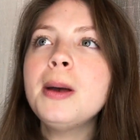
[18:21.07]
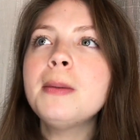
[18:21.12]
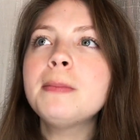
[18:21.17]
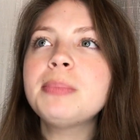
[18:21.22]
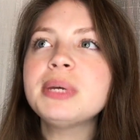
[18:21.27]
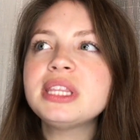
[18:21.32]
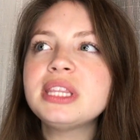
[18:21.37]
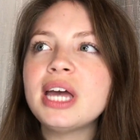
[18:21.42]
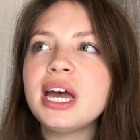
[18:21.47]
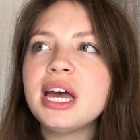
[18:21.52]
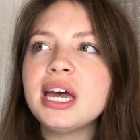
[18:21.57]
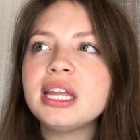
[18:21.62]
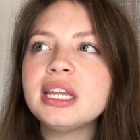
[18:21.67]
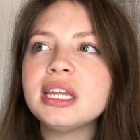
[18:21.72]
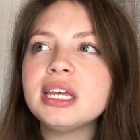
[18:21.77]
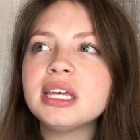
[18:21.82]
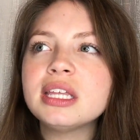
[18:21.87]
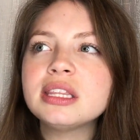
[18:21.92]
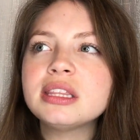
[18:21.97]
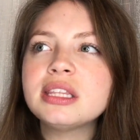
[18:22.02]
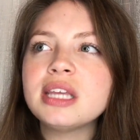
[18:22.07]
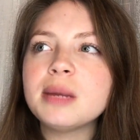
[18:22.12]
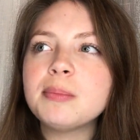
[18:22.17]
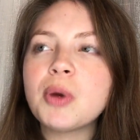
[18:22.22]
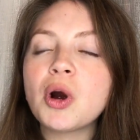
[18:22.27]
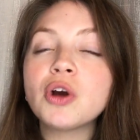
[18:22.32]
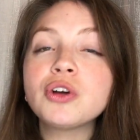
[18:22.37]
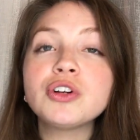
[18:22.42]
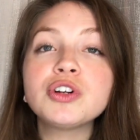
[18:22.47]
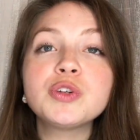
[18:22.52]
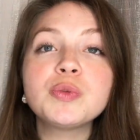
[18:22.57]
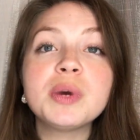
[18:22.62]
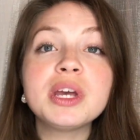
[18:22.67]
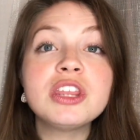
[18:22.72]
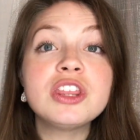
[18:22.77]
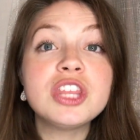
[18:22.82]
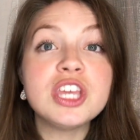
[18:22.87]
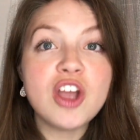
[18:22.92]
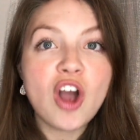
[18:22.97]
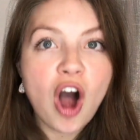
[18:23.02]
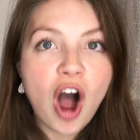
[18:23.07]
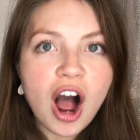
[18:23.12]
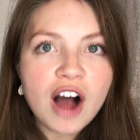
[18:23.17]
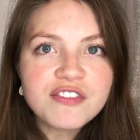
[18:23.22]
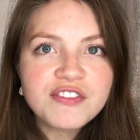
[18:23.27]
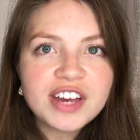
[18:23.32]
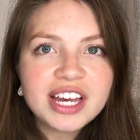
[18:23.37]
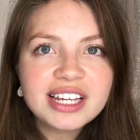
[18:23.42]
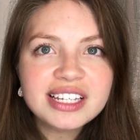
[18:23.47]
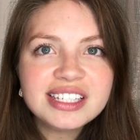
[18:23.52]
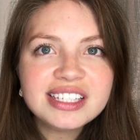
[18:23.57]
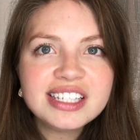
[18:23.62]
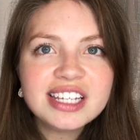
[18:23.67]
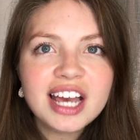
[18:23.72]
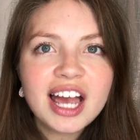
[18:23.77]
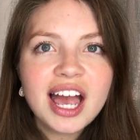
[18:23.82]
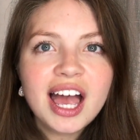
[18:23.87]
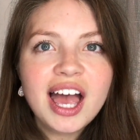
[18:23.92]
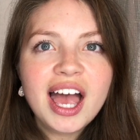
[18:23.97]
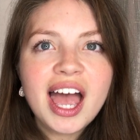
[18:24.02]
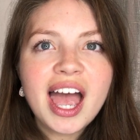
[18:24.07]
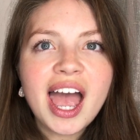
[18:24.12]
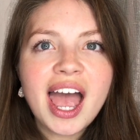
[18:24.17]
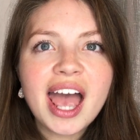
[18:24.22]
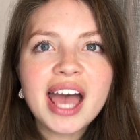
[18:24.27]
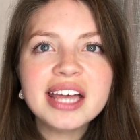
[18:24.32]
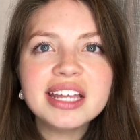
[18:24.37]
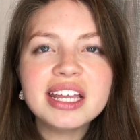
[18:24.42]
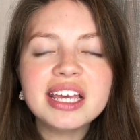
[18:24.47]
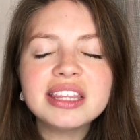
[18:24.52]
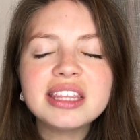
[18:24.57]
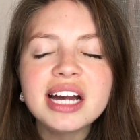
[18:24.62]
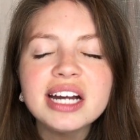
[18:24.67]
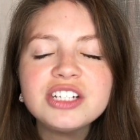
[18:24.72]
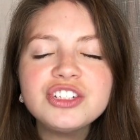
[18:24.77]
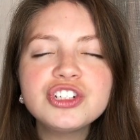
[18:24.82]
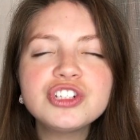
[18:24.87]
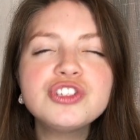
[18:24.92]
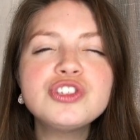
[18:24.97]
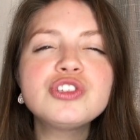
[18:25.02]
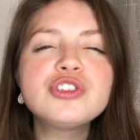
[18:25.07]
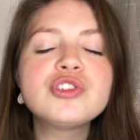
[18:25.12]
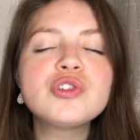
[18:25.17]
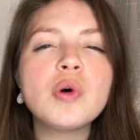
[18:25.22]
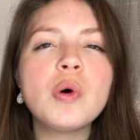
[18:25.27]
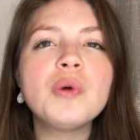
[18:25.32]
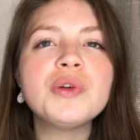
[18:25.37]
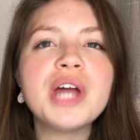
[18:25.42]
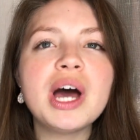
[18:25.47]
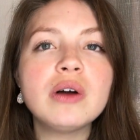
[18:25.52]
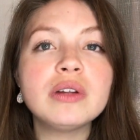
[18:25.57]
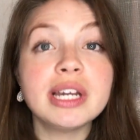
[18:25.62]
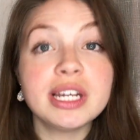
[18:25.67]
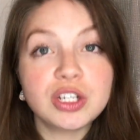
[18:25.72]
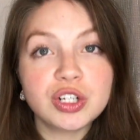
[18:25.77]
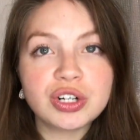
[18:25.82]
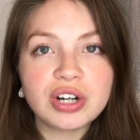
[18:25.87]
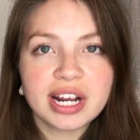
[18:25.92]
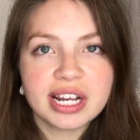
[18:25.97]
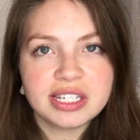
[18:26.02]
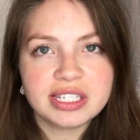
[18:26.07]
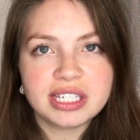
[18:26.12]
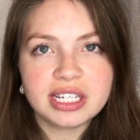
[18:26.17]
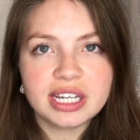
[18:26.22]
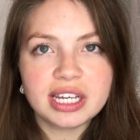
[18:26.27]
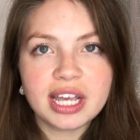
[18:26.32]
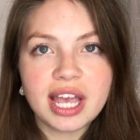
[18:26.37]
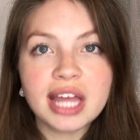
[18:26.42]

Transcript: But then they partnered with The Office and that just sold out like crazy.